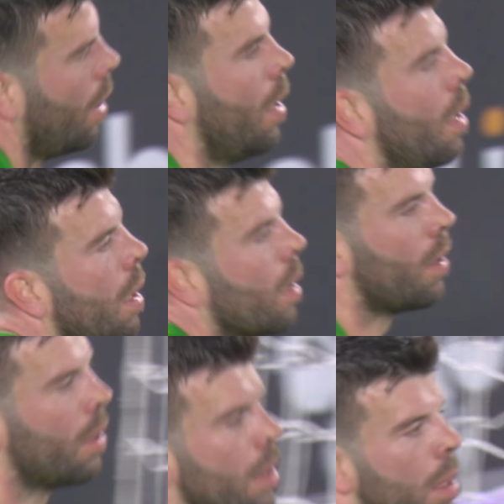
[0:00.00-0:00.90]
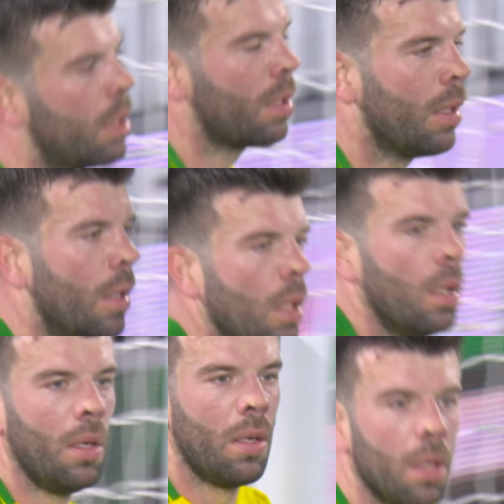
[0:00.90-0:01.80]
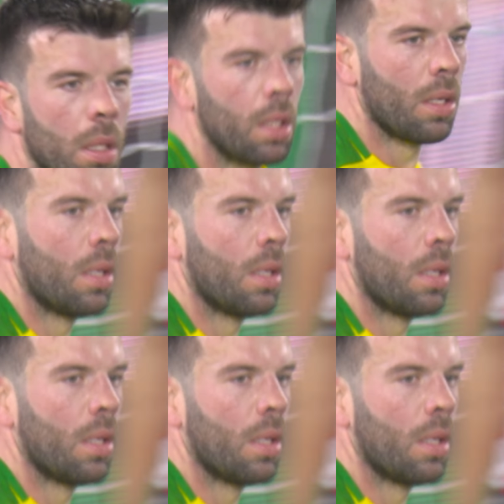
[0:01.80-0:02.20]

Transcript: at club level, I'm playing with Grant Hanley's,